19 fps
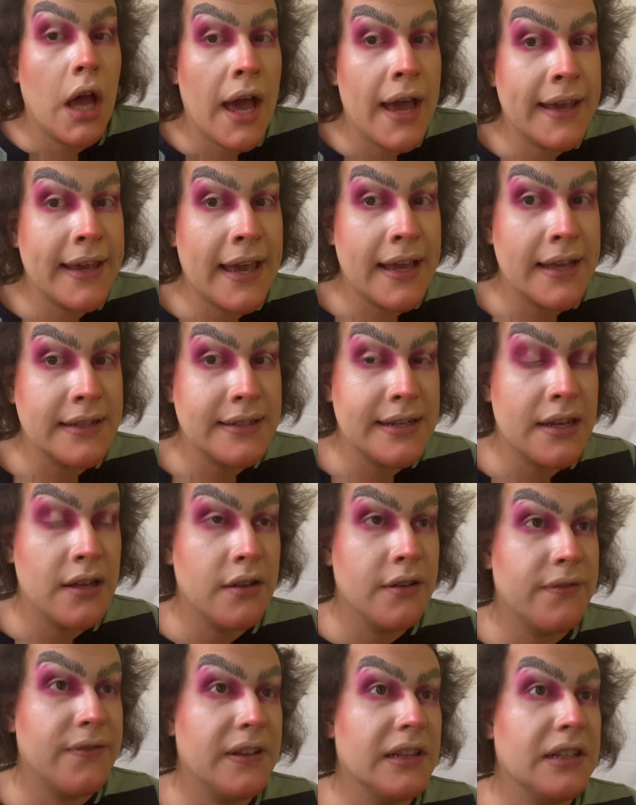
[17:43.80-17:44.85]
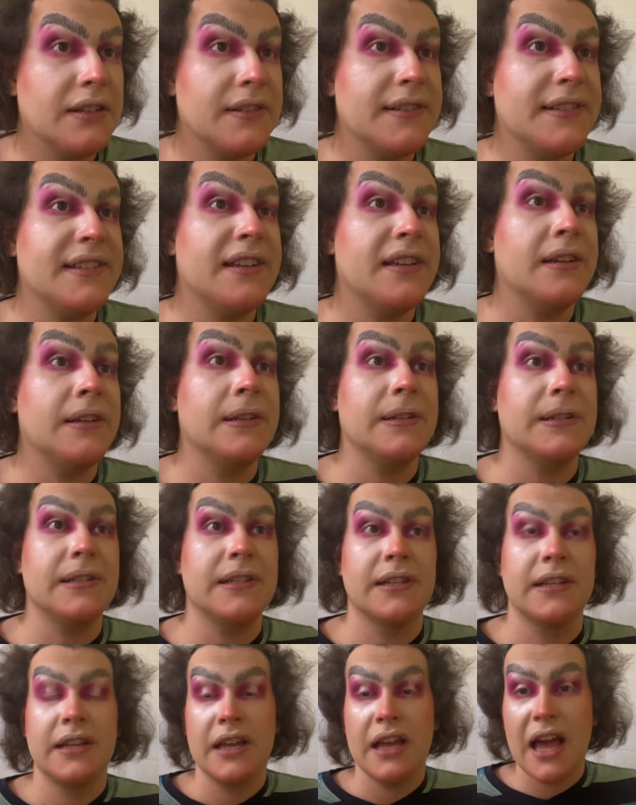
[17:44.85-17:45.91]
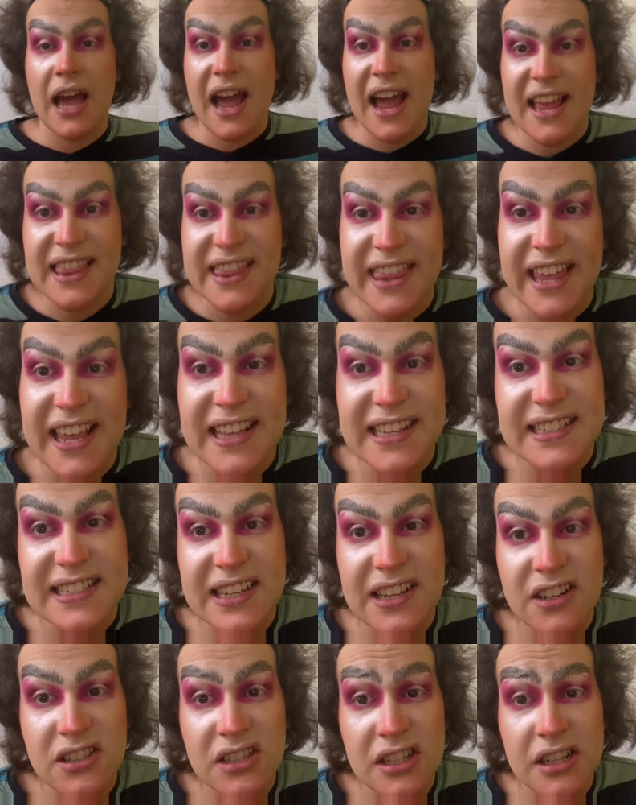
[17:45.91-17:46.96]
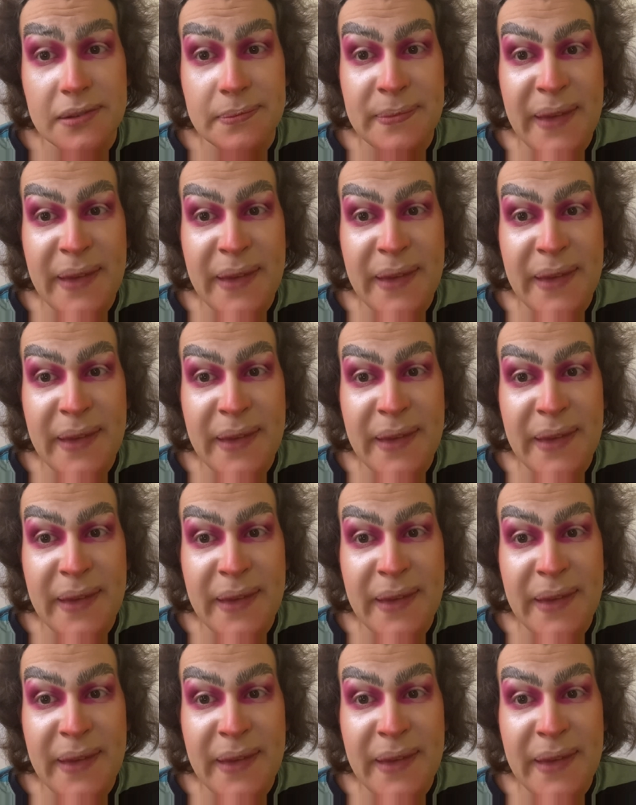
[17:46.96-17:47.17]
I can't tell if it looks good. I think it's gonna look